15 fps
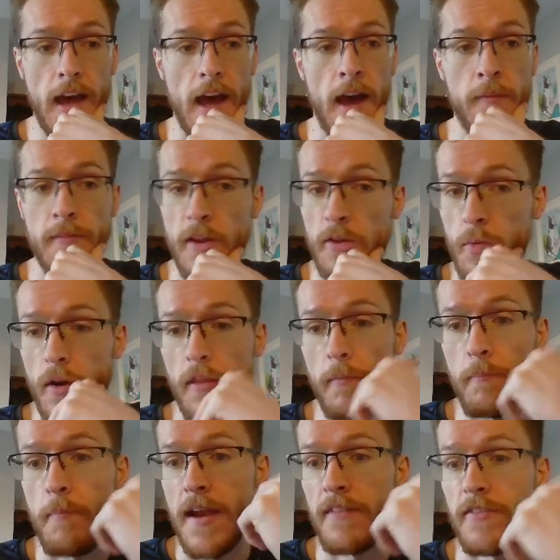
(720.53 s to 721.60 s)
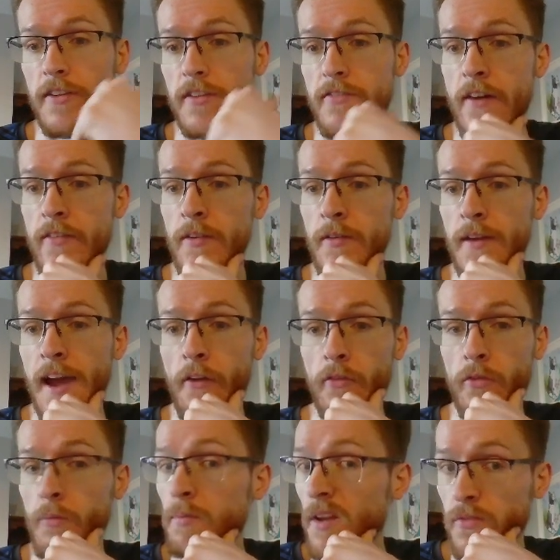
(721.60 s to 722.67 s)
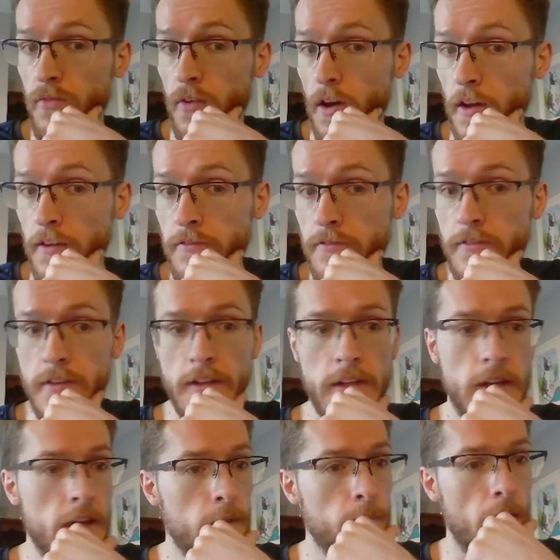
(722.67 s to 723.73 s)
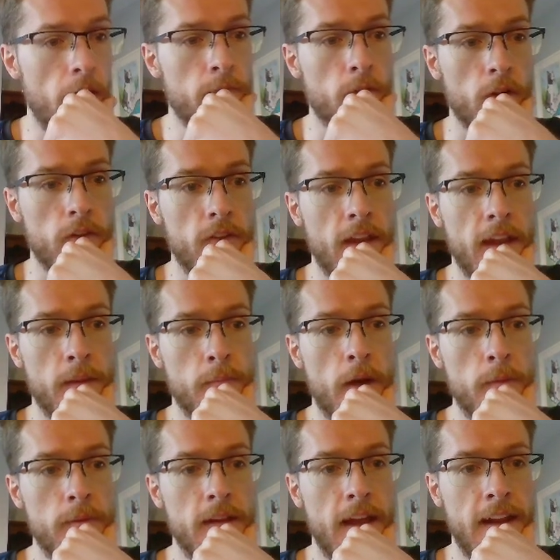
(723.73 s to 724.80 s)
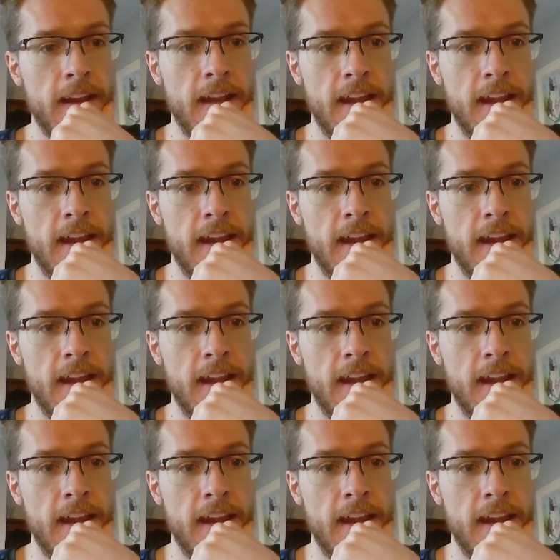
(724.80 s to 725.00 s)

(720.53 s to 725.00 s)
And um, that's one of the benefits of having Carrotsman plus five. But I'm not going to do that at the moment. And in